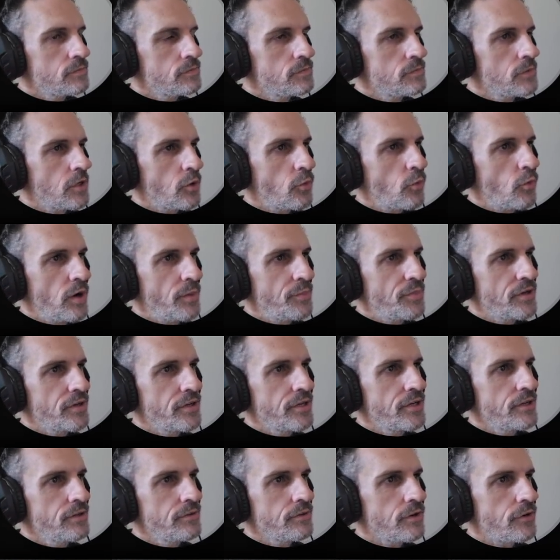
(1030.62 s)
our weapon
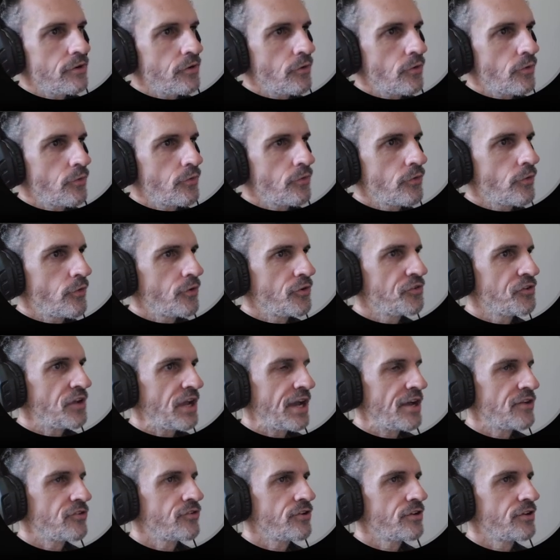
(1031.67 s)
here, our Norse
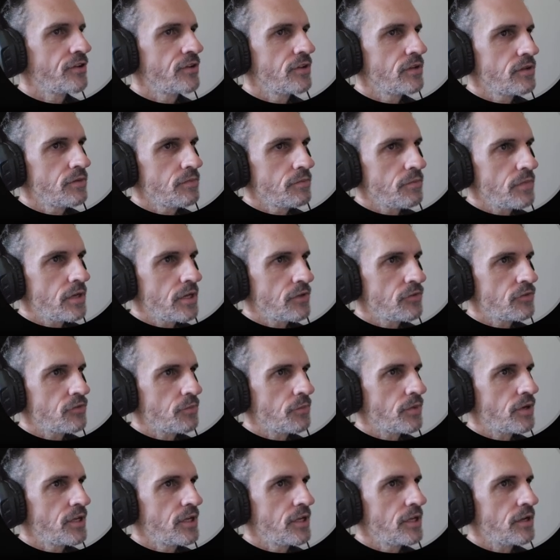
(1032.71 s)
hatchet, make some
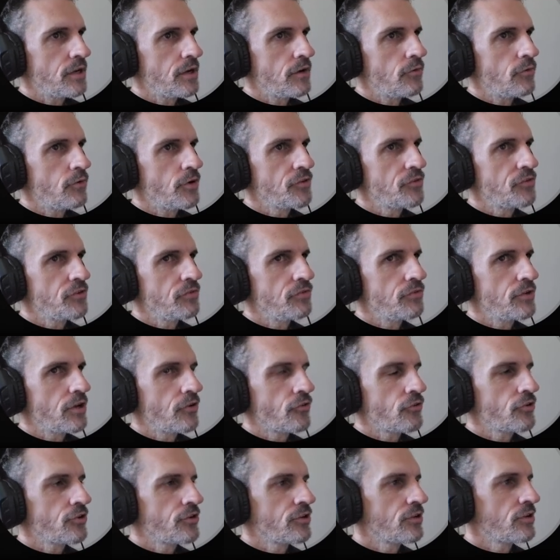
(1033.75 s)
money in our rusty
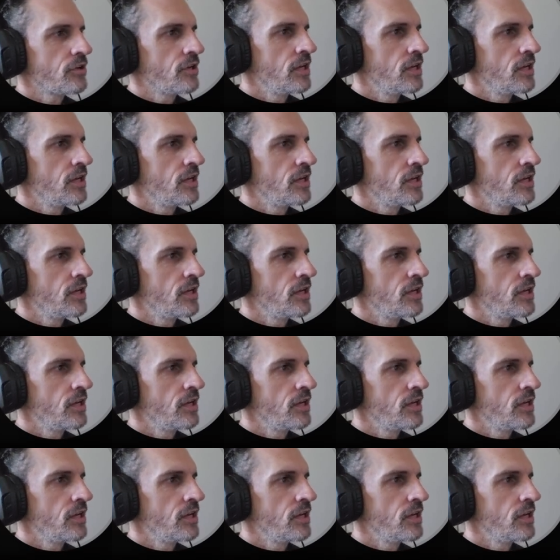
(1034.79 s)
falchion,